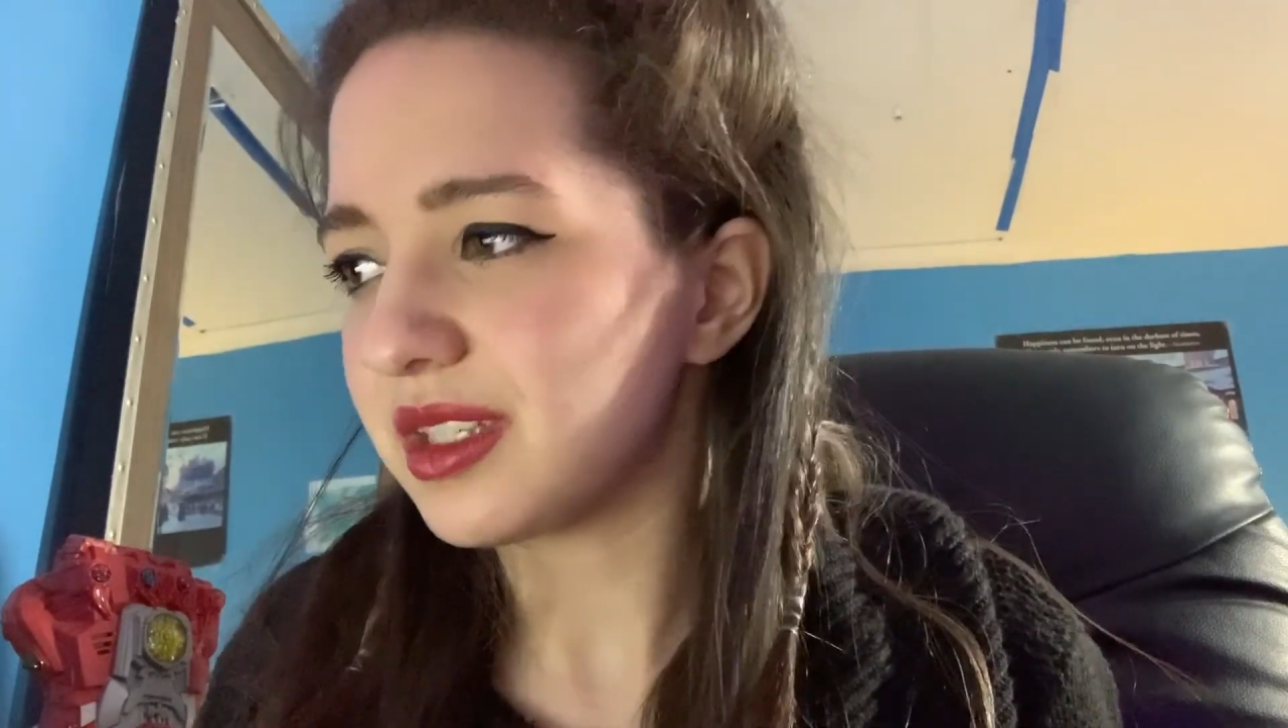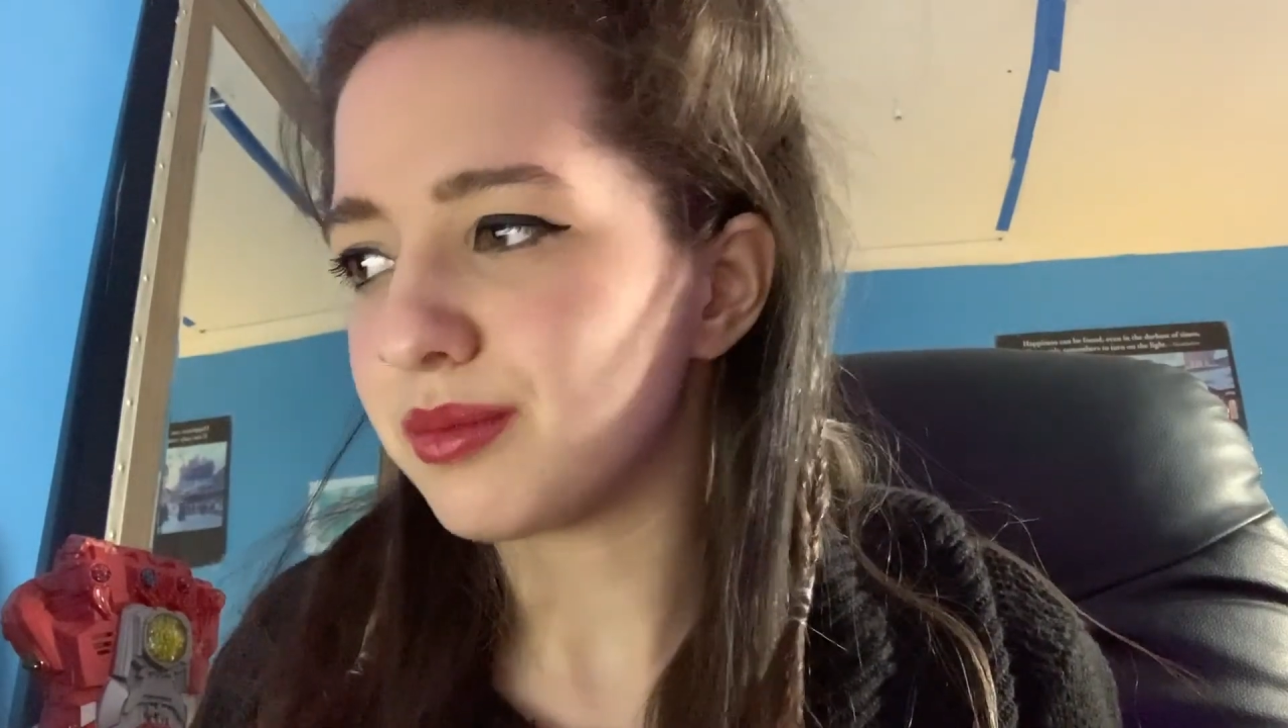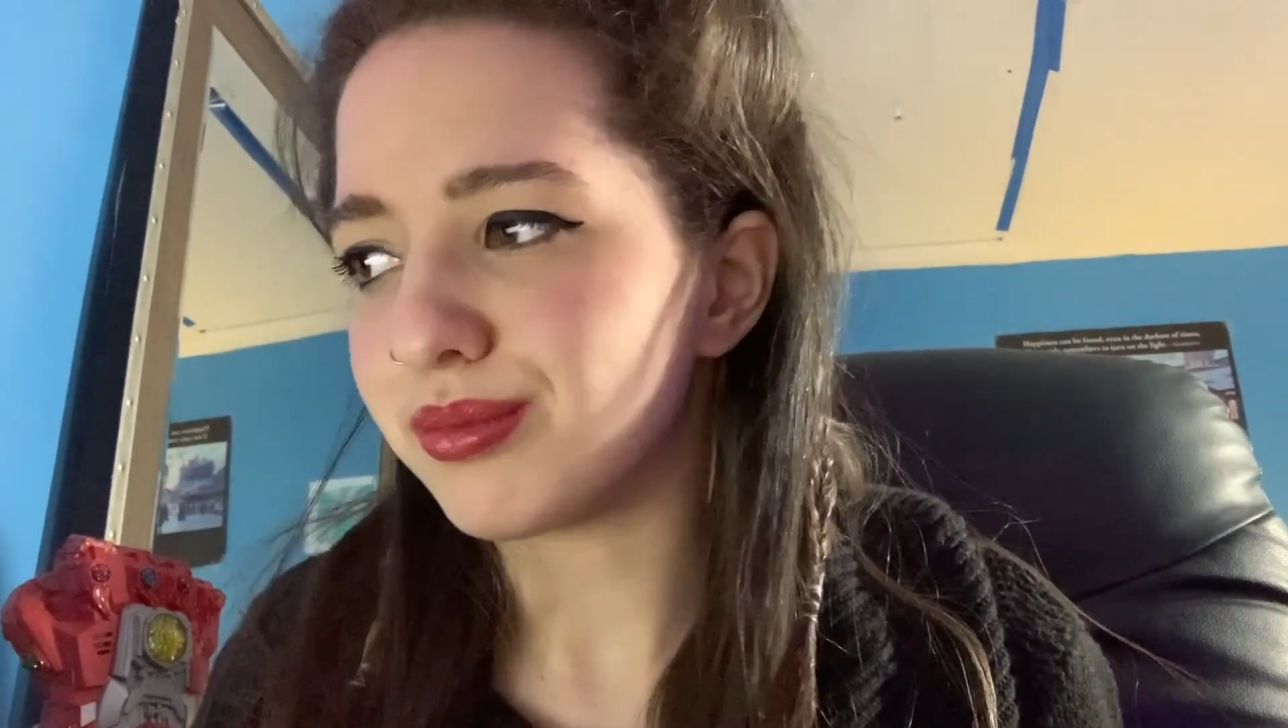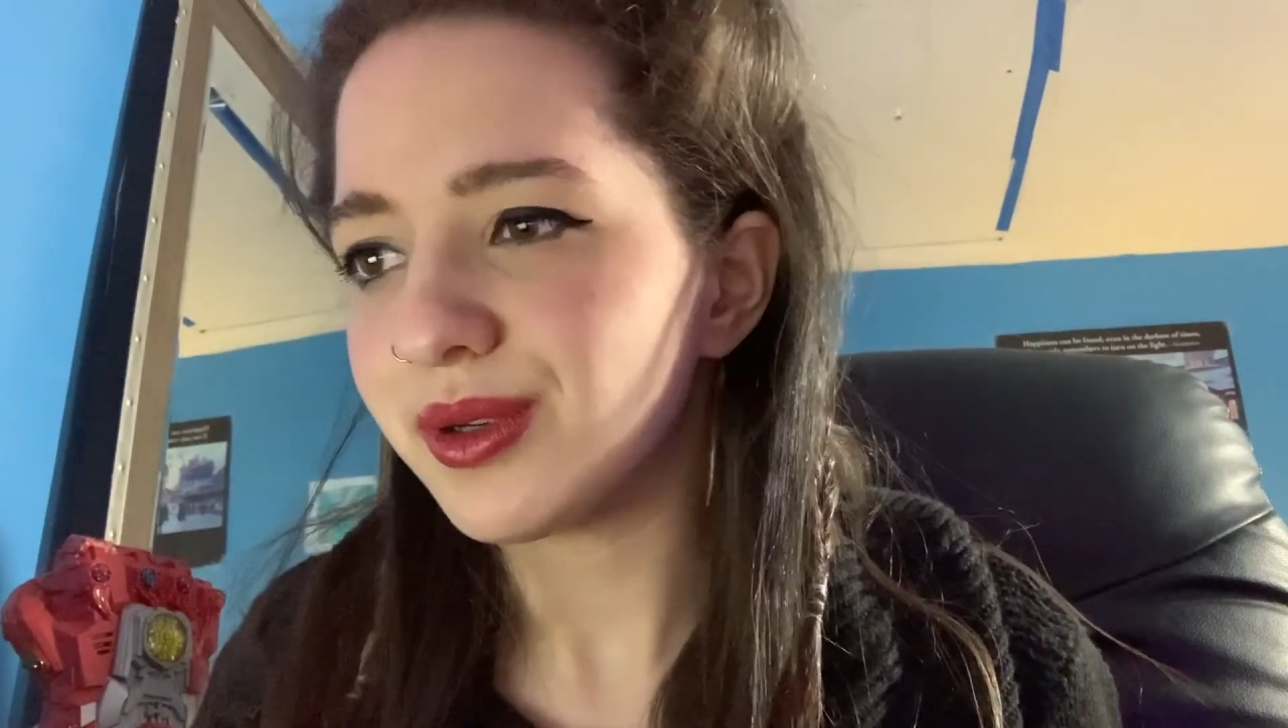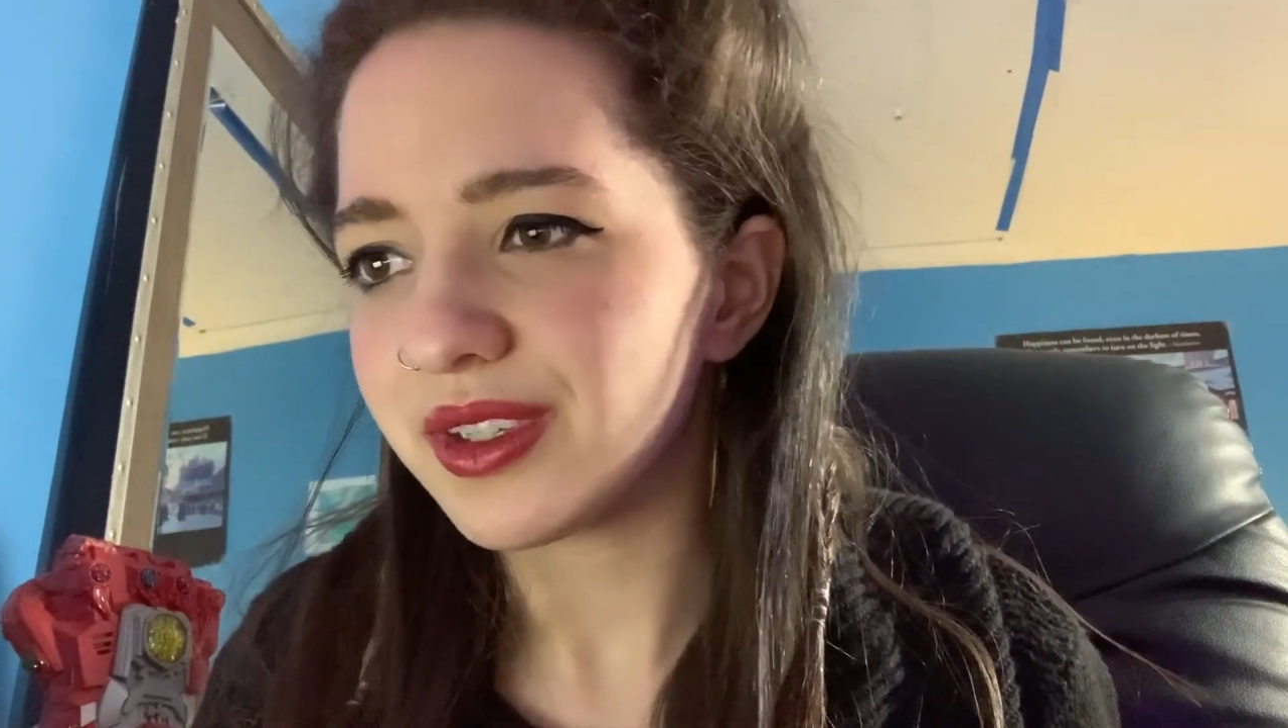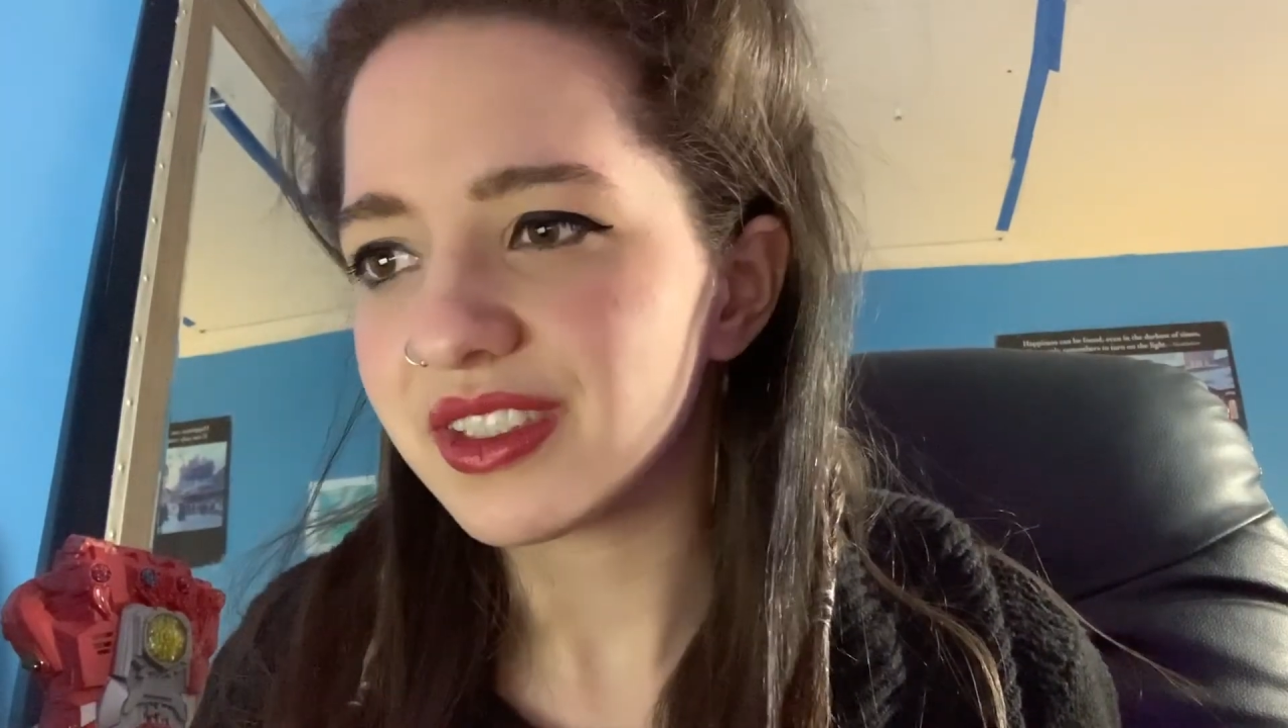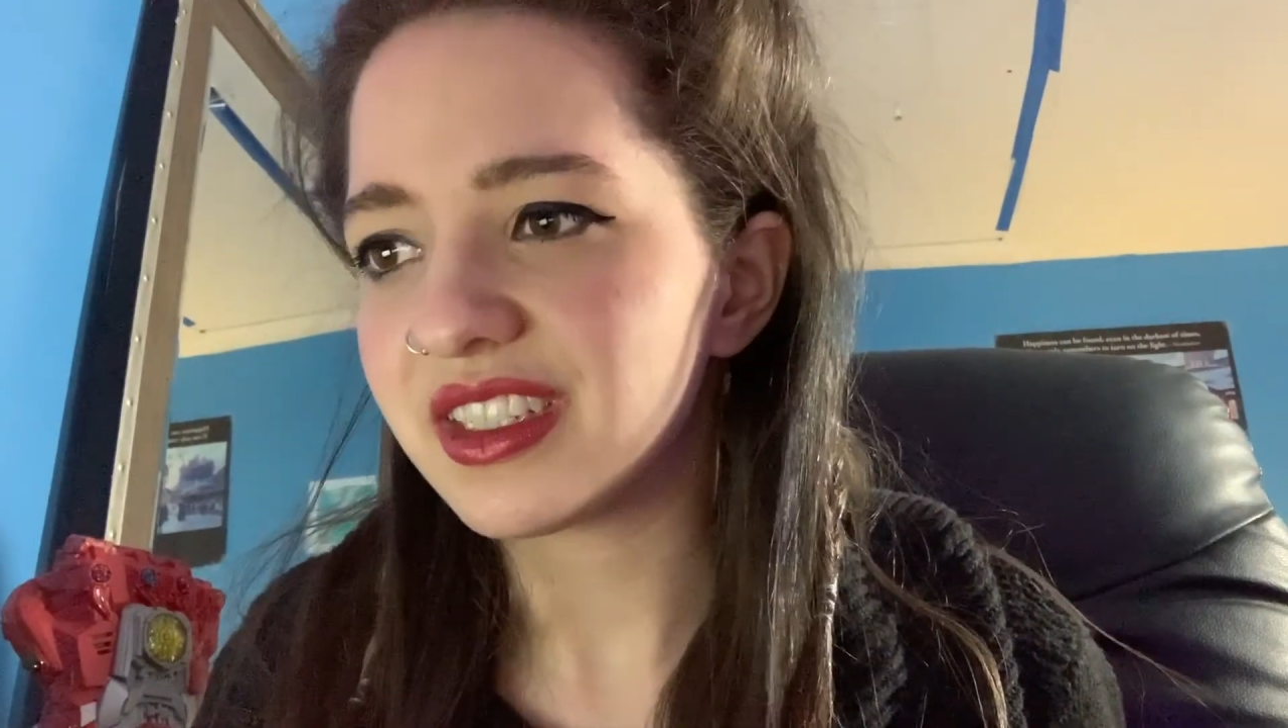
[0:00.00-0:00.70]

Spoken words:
and books